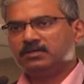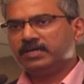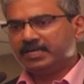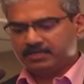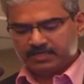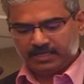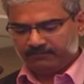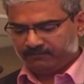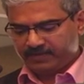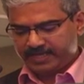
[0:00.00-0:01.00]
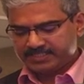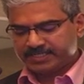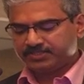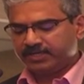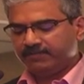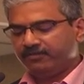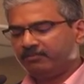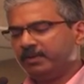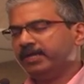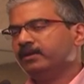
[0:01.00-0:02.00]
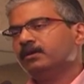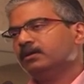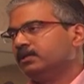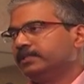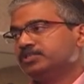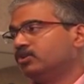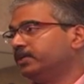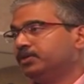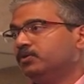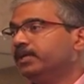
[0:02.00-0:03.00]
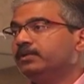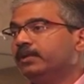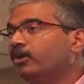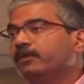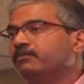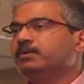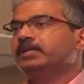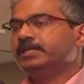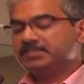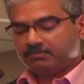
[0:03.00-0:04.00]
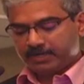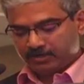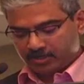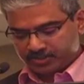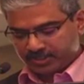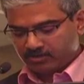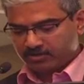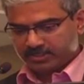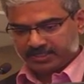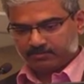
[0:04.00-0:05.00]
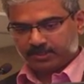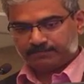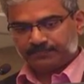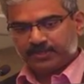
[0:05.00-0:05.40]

And if NSAIDs relieve your pain, that's all that you need. Not everybody needs a biologic or a DMARD.